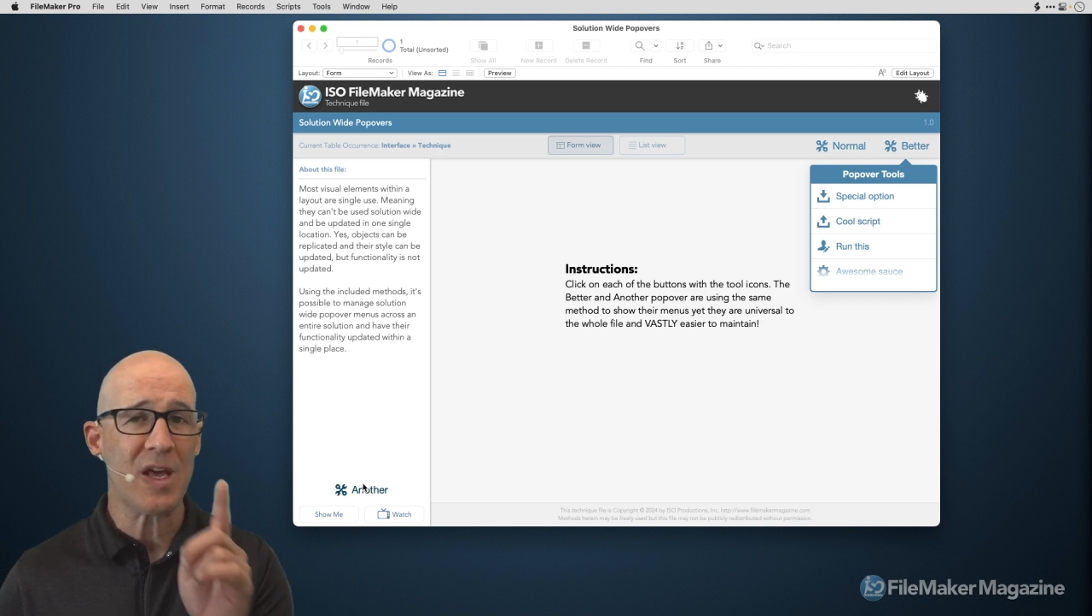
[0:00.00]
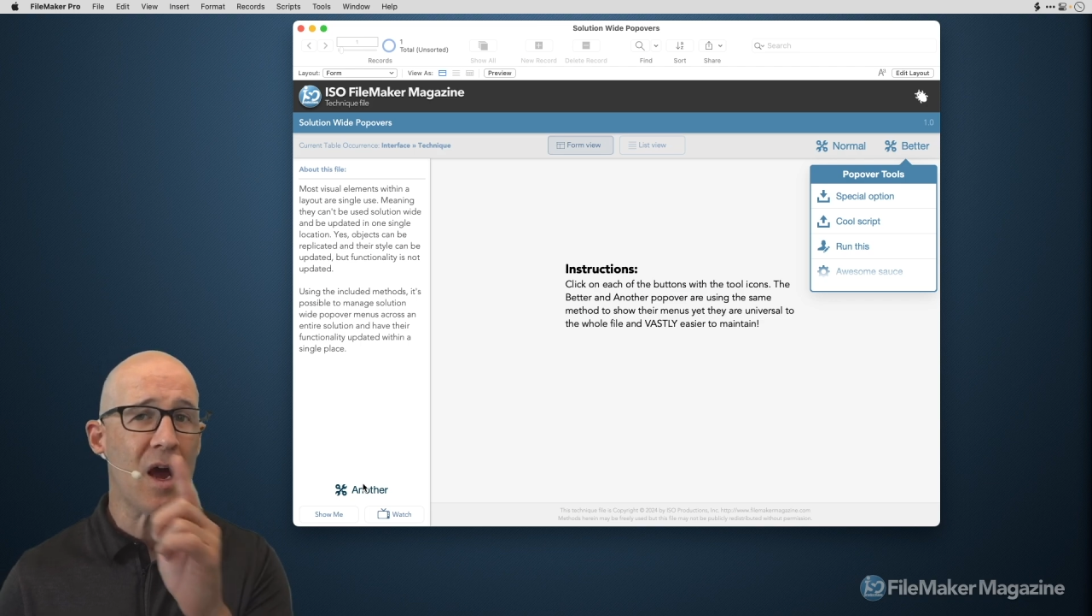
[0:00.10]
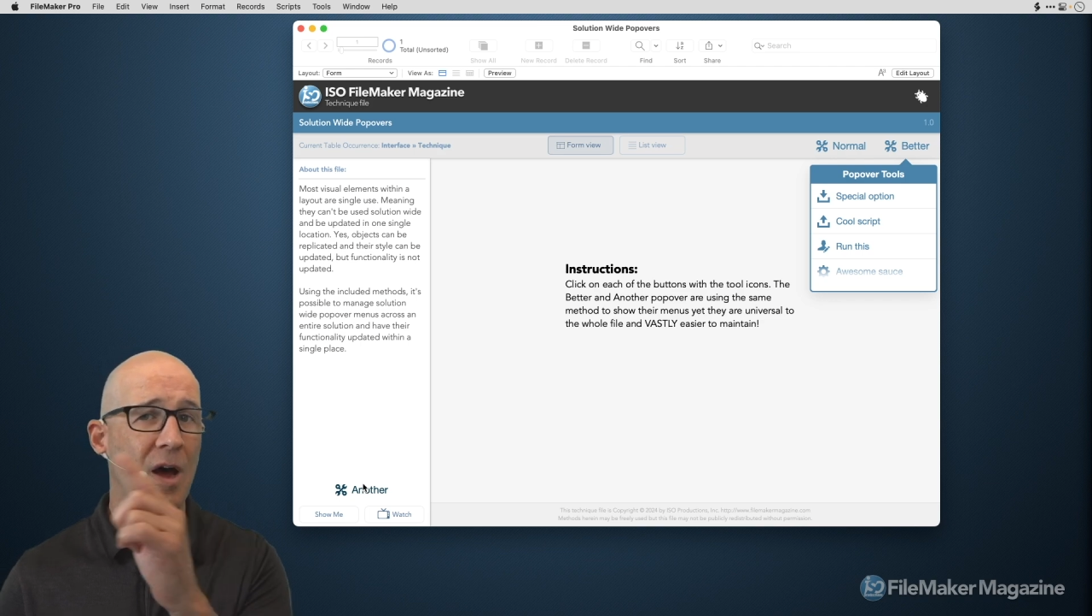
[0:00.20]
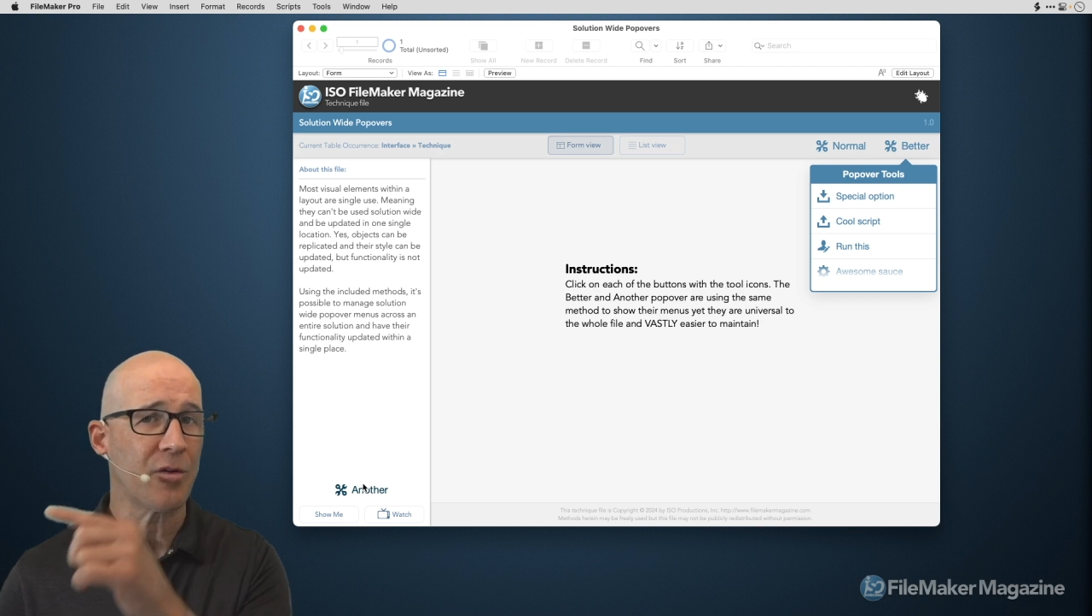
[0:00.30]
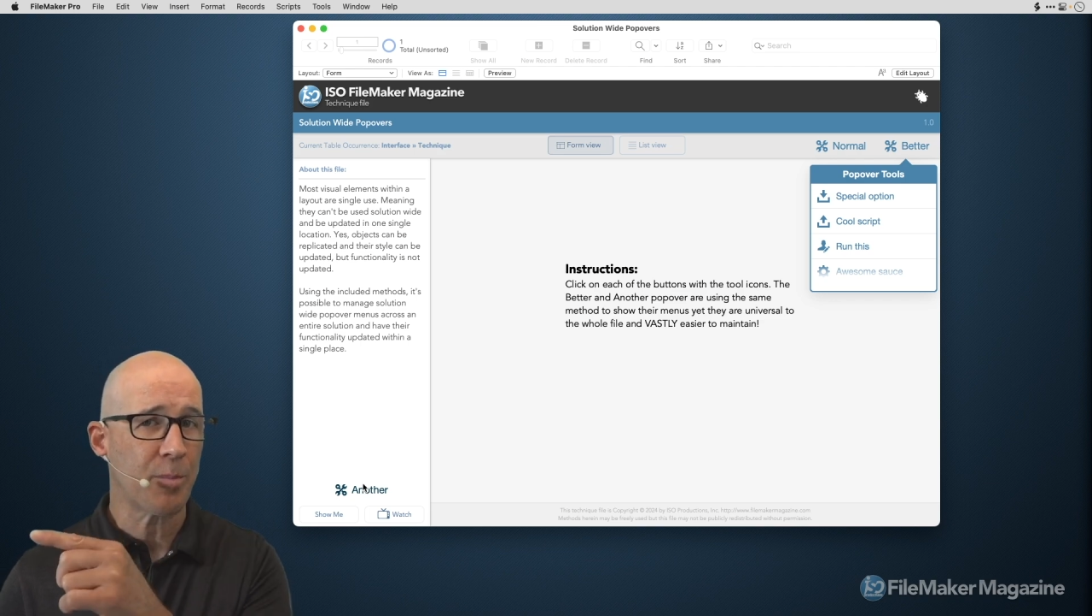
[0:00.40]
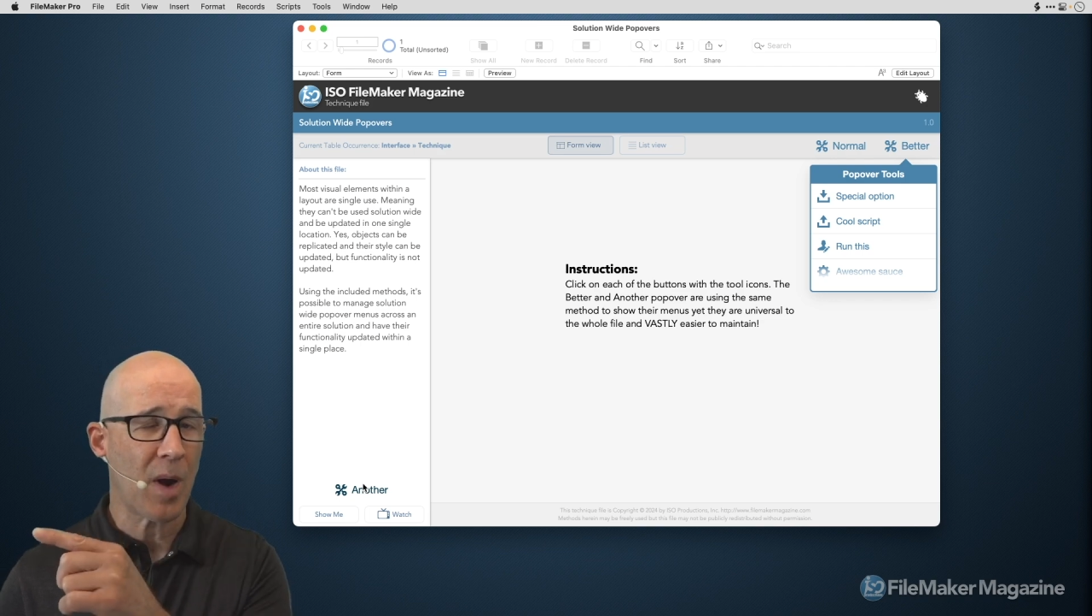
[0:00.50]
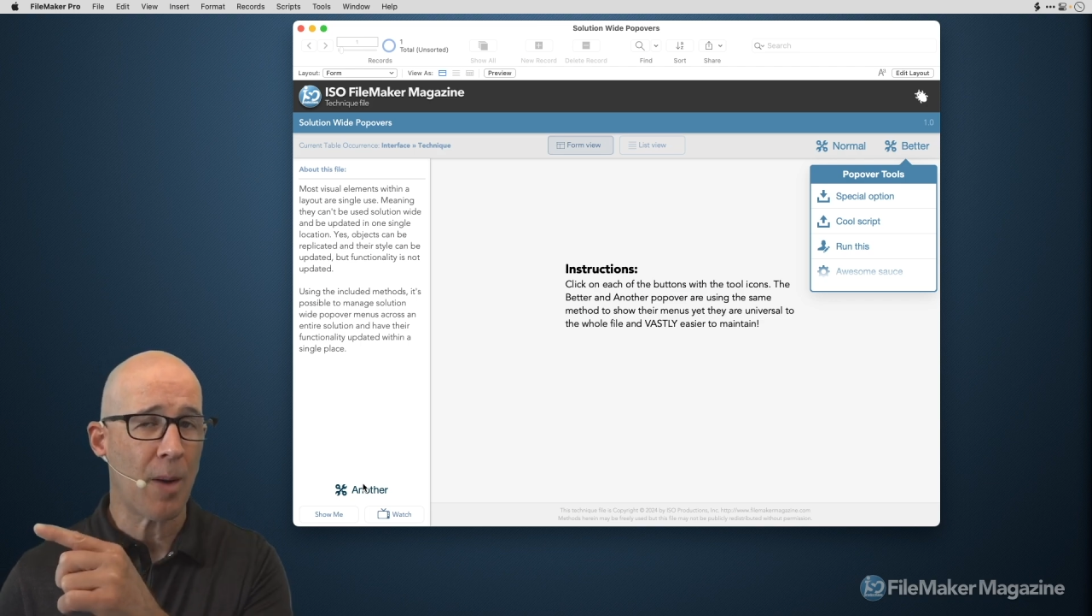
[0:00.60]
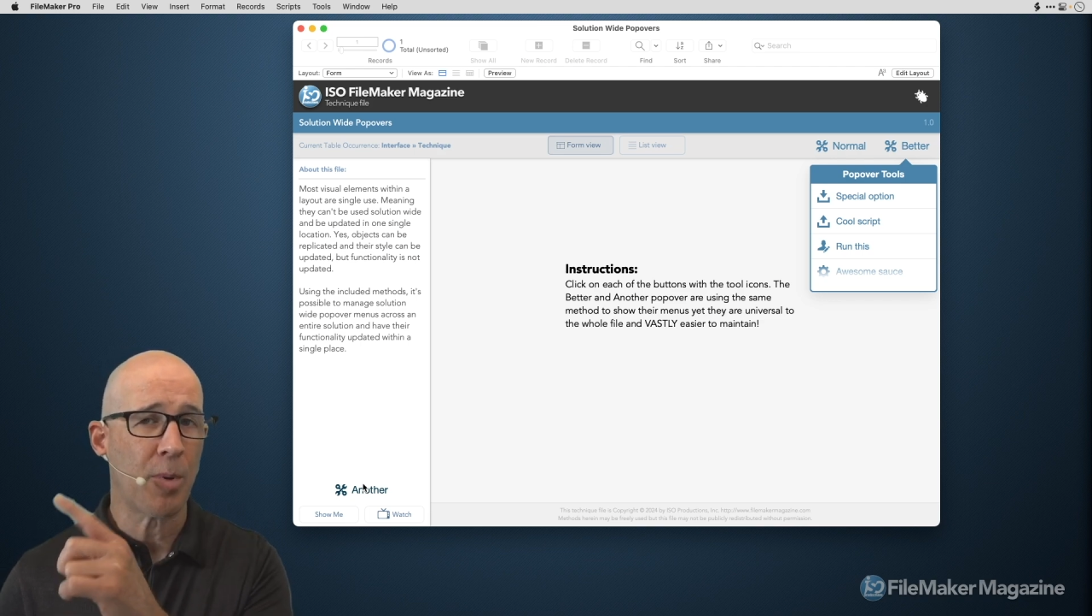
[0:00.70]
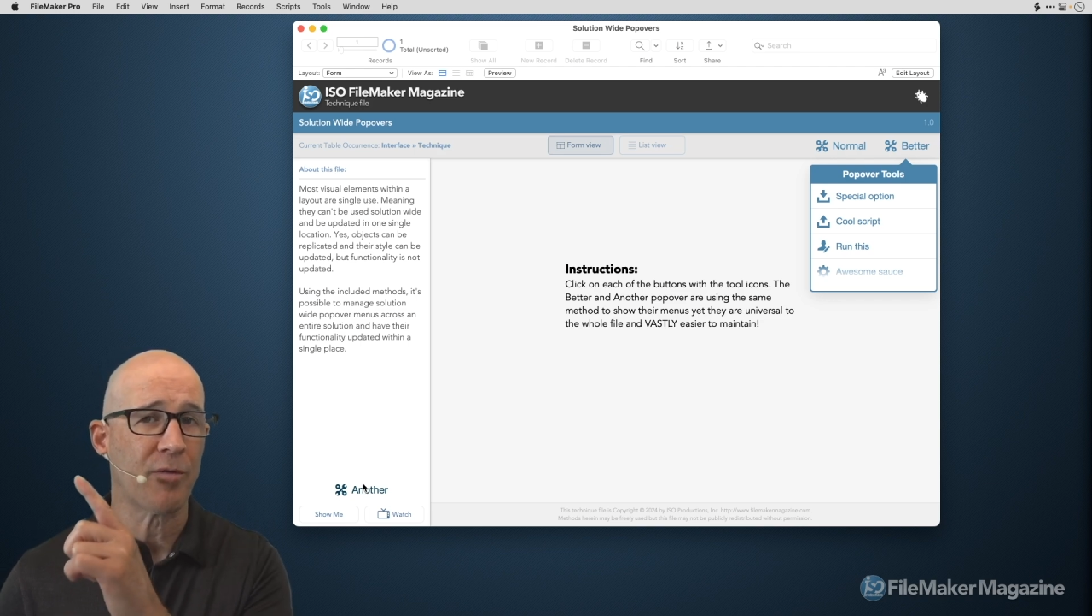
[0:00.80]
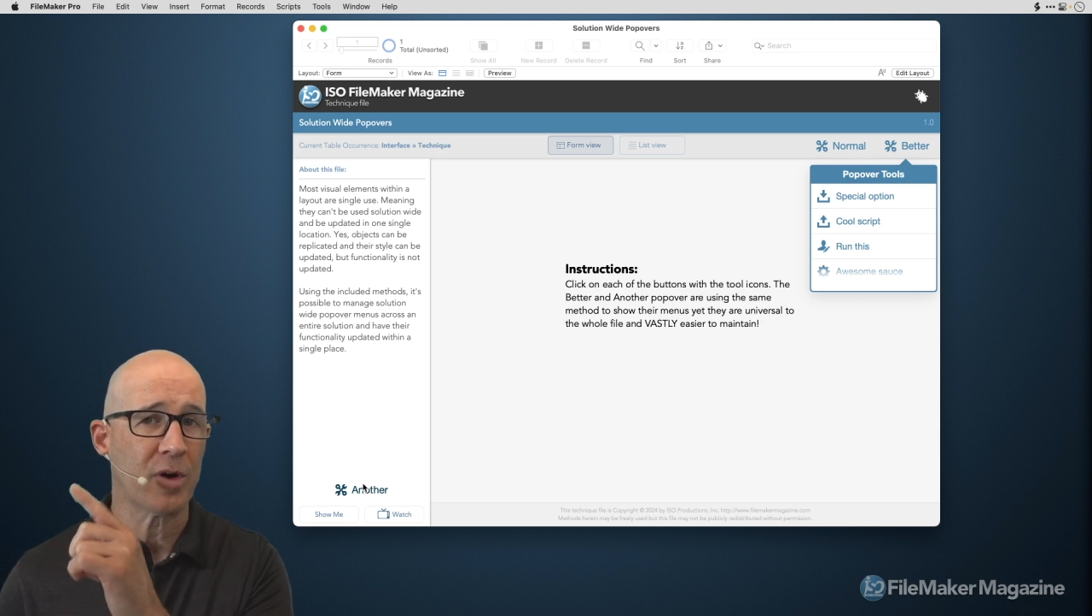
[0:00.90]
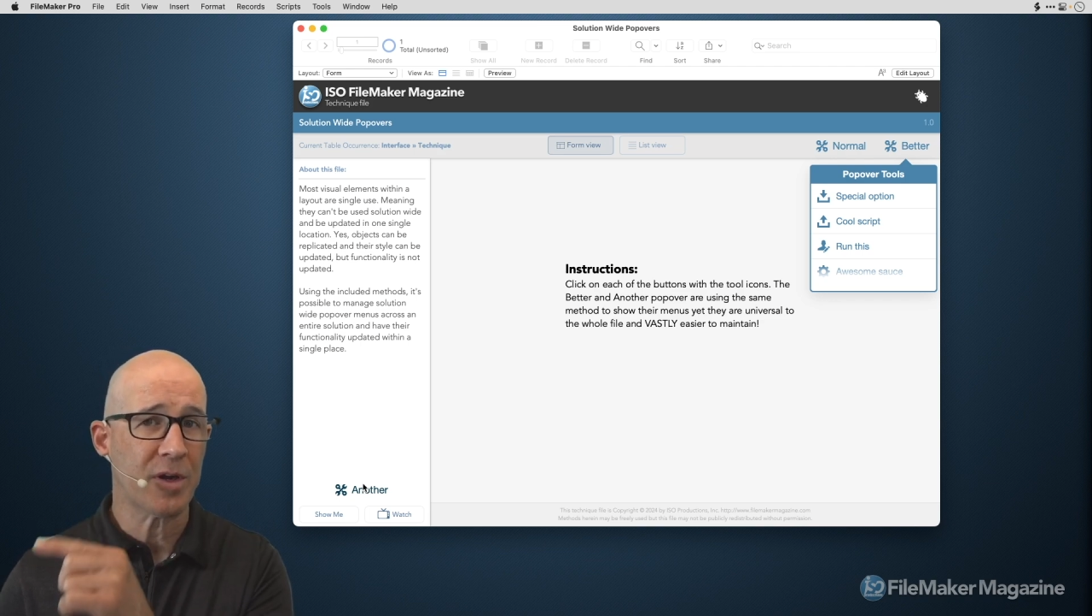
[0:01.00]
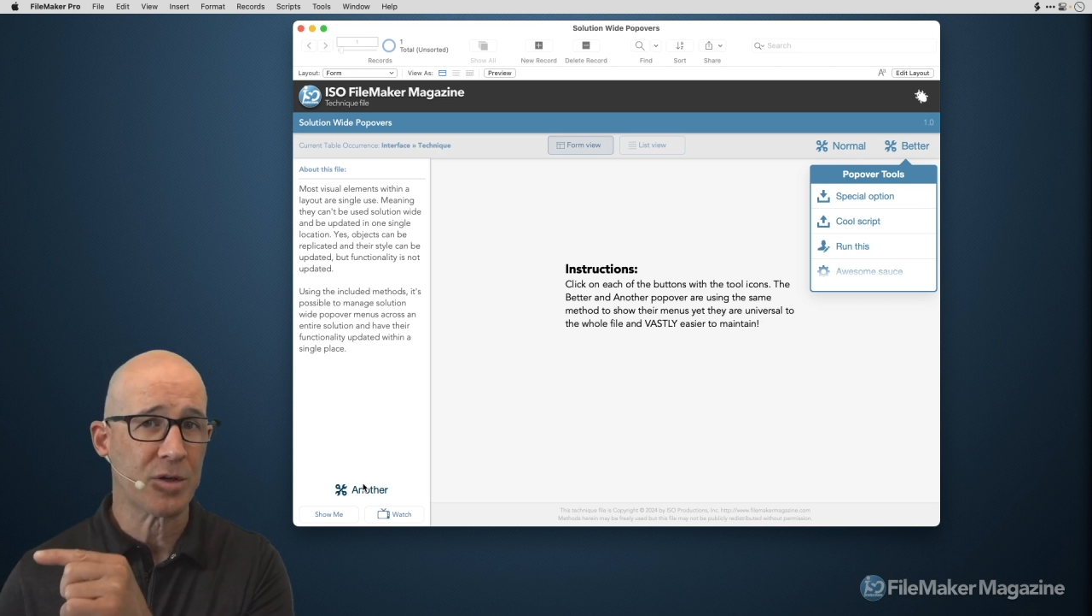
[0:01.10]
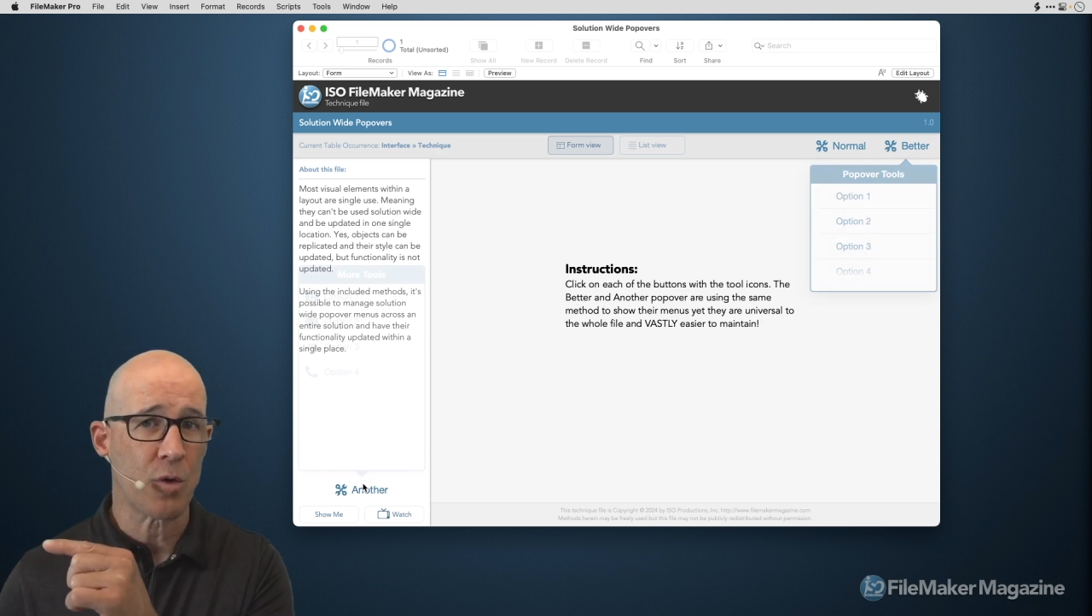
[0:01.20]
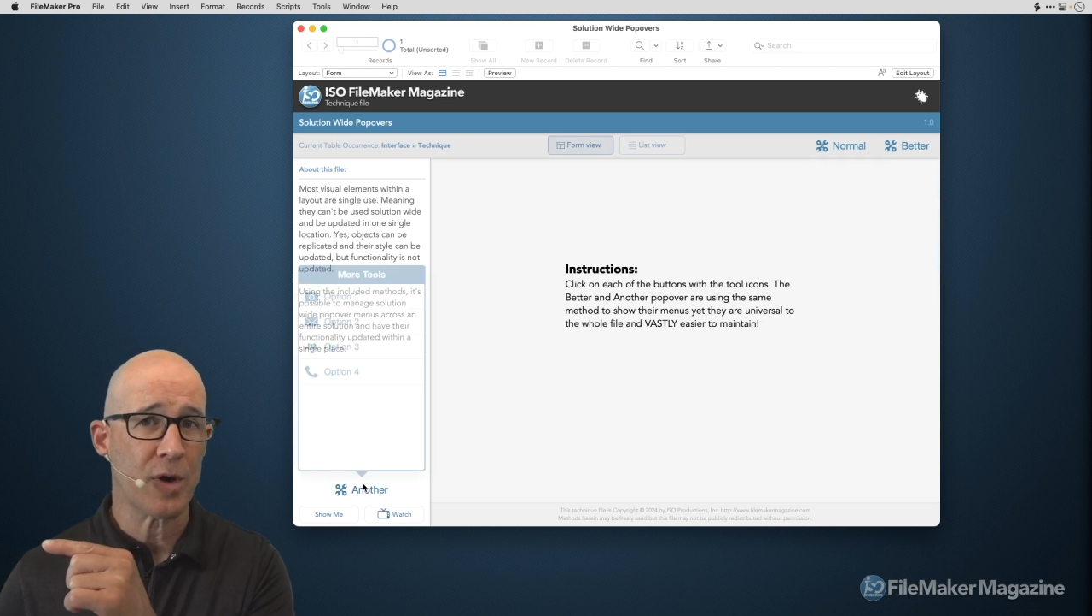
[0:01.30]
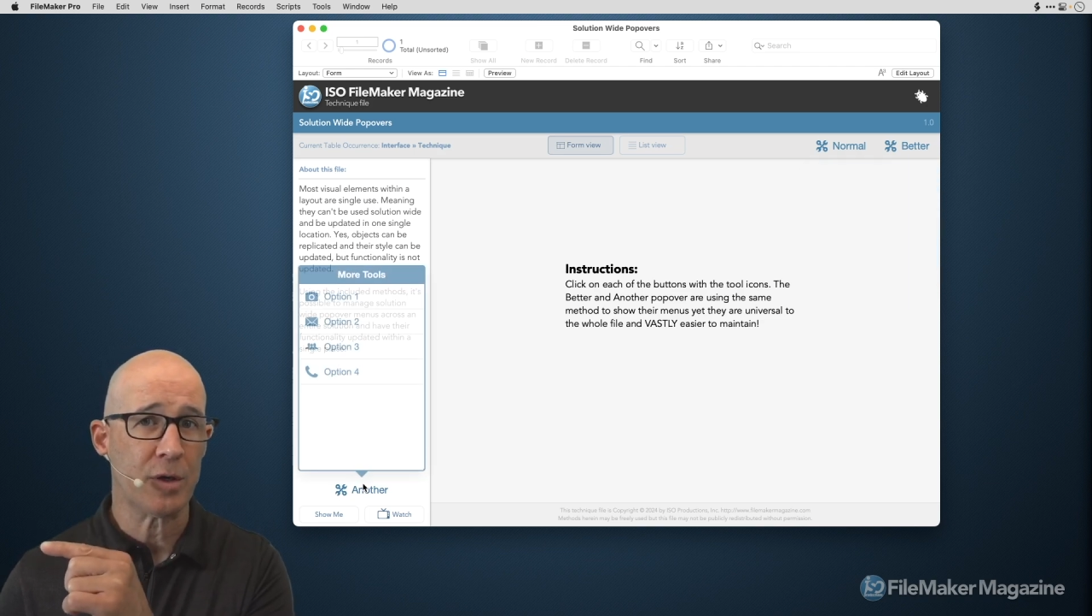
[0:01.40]
the other popover
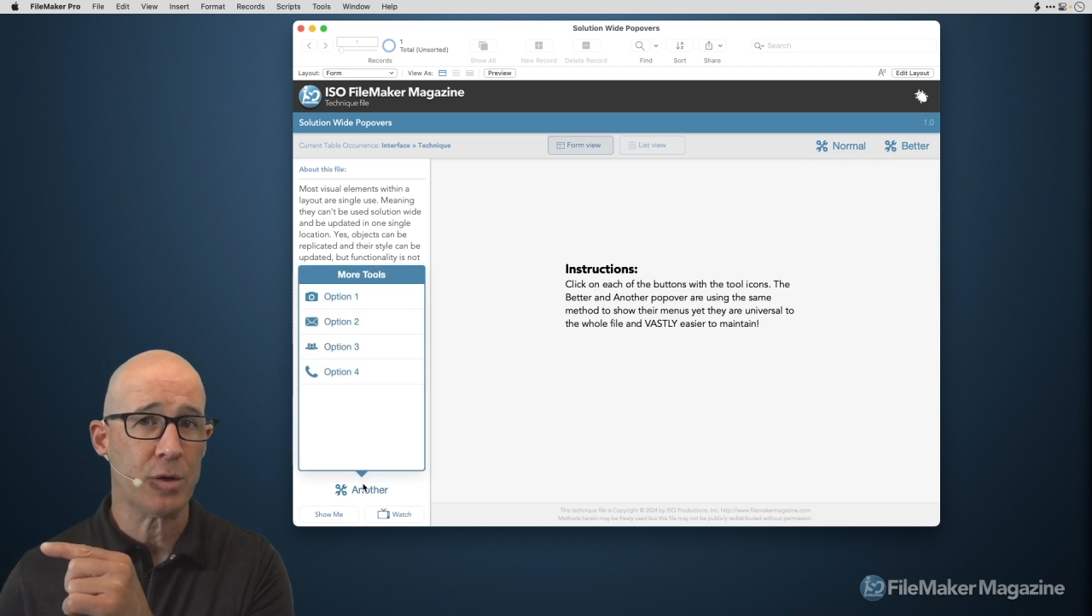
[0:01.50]
is going